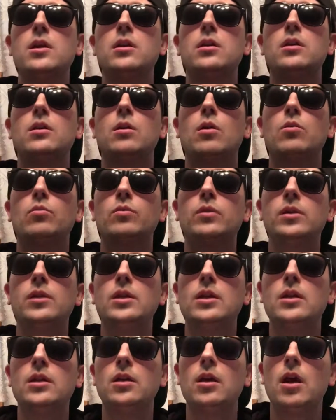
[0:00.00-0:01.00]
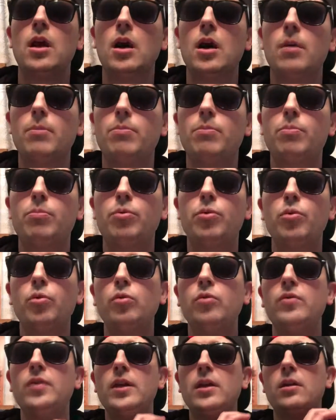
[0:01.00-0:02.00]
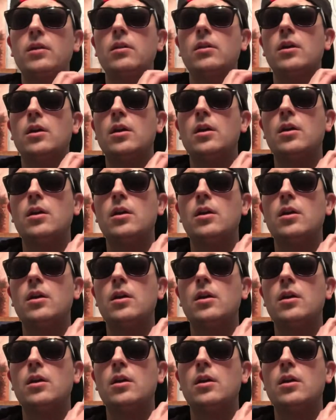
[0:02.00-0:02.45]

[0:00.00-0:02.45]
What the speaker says: you know, really proving